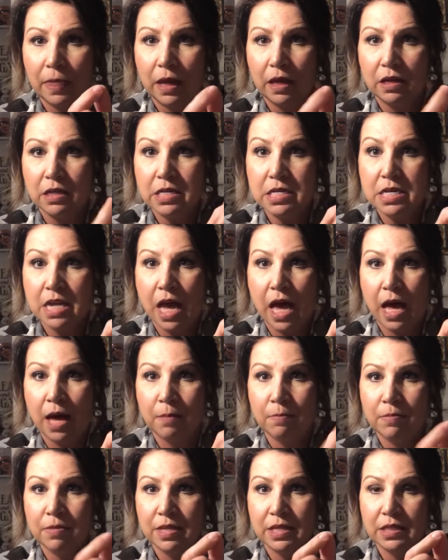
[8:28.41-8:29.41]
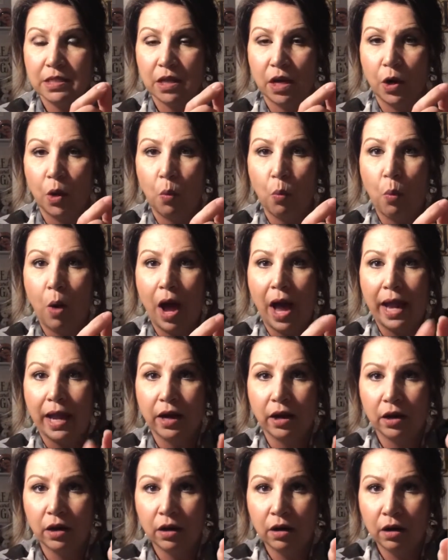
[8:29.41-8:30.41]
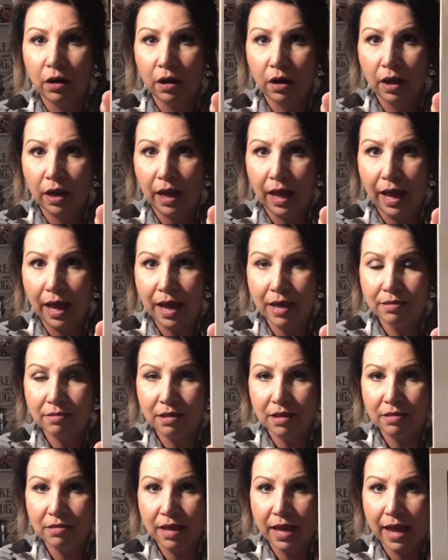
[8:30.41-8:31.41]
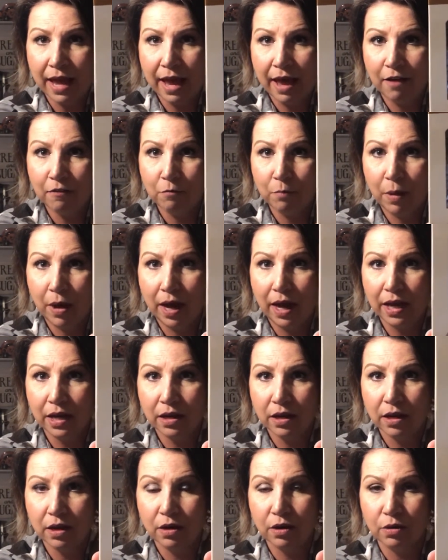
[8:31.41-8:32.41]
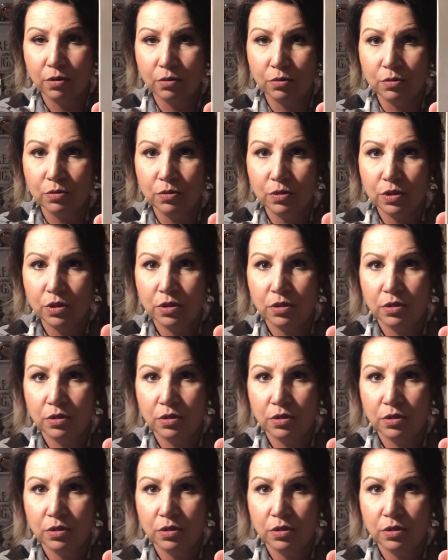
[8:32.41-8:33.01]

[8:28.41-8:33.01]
nub that's on a wire. And then they have pine cones,